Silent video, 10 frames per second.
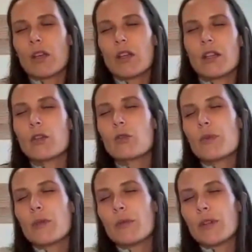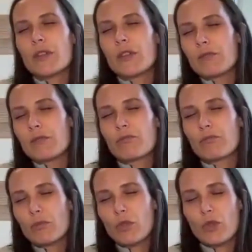it could be a bit,
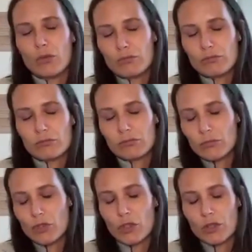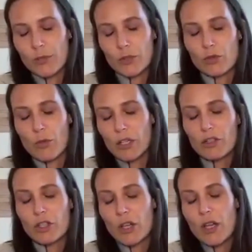you know, just a bit too
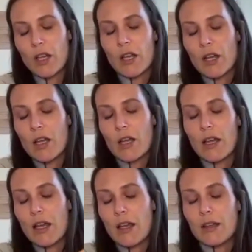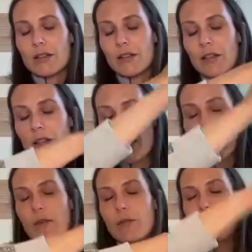much. And
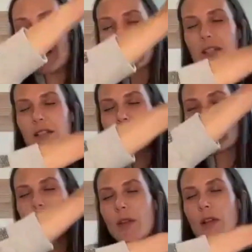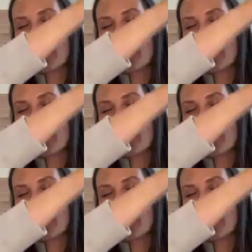everybody's system